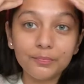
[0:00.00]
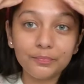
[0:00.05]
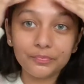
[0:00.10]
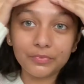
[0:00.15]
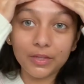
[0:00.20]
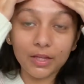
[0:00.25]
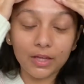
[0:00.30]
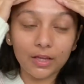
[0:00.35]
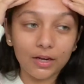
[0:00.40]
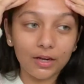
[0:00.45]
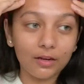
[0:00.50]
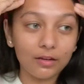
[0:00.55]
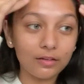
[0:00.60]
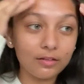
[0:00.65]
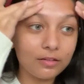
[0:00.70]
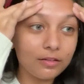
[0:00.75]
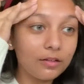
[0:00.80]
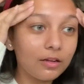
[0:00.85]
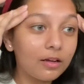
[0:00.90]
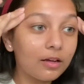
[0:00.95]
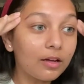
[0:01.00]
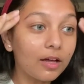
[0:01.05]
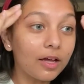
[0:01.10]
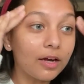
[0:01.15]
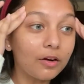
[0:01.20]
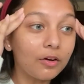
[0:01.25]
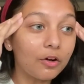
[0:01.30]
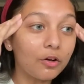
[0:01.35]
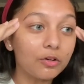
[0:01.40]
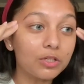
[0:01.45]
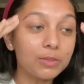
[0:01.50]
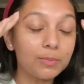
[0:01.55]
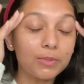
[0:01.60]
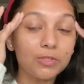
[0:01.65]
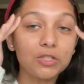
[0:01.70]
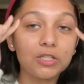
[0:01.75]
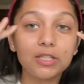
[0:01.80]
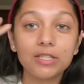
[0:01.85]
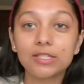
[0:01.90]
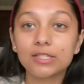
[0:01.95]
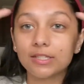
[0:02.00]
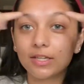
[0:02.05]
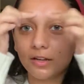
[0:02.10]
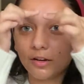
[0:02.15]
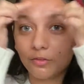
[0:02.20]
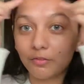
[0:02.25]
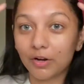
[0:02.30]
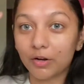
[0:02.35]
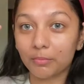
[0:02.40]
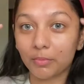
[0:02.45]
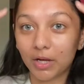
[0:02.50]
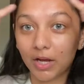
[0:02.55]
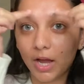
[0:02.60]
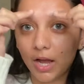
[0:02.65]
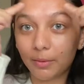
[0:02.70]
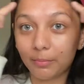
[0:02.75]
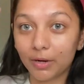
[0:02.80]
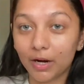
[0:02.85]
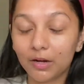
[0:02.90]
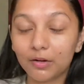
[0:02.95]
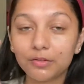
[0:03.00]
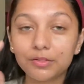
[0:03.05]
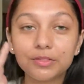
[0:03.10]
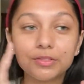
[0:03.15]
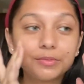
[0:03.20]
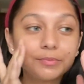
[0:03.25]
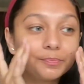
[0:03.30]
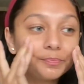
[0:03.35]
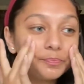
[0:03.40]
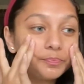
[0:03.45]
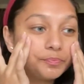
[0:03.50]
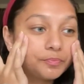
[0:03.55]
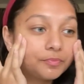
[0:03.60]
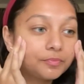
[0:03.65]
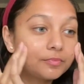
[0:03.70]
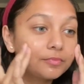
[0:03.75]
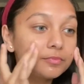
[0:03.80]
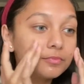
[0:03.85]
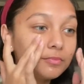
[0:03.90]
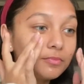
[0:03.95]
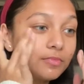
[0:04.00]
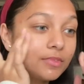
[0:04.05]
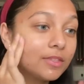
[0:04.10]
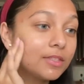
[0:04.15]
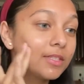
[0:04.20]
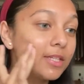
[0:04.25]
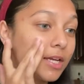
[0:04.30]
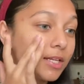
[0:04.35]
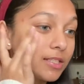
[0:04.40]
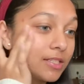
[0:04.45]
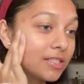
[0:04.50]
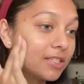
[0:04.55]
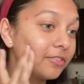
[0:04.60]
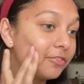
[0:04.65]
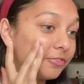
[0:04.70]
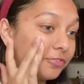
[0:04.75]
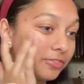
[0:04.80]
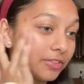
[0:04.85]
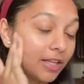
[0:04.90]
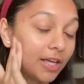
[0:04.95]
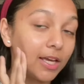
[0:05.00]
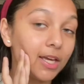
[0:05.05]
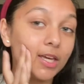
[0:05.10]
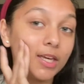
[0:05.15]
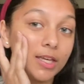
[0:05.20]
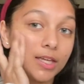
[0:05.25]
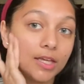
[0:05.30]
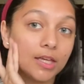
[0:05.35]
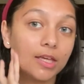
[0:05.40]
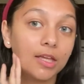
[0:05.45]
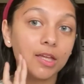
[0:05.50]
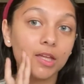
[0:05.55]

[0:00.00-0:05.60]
And I don't know, especially the skin around my eyebrows tends to flake.